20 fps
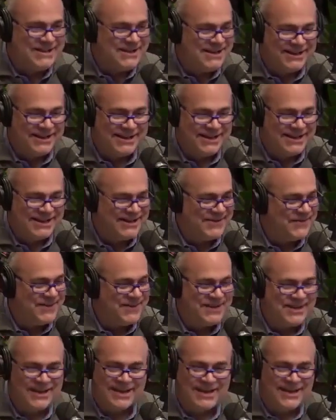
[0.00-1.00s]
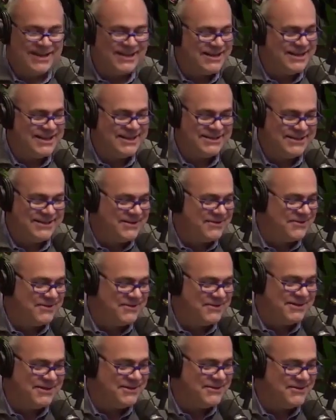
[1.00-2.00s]
Dealing with new regulations he, You
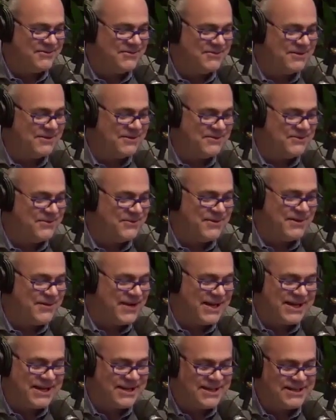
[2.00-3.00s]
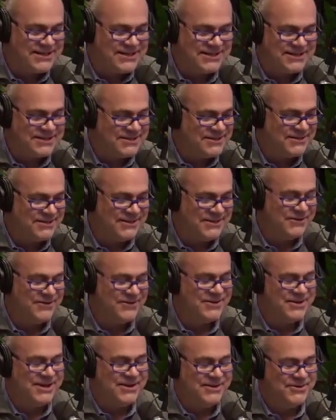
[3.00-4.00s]
know, you know, regulations. You know,
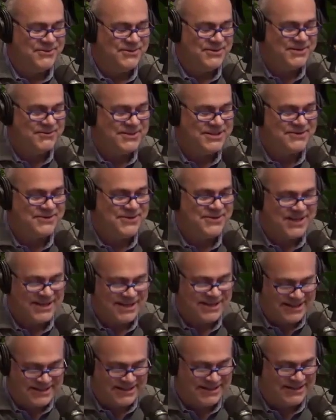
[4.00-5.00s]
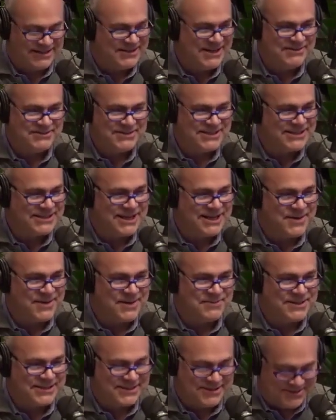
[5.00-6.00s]
who? What's a regulation? He was just
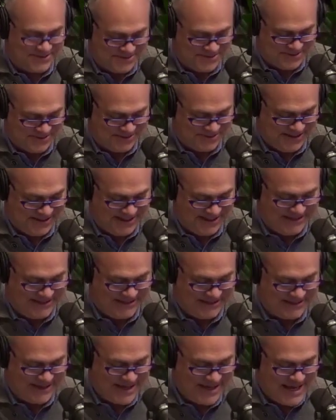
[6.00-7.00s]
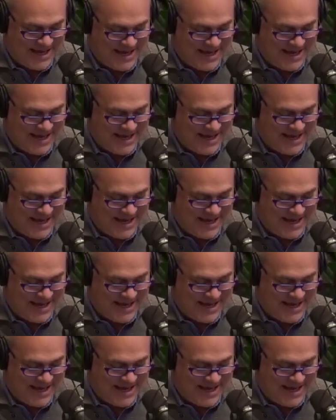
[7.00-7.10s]
coming up with these new cool ideas.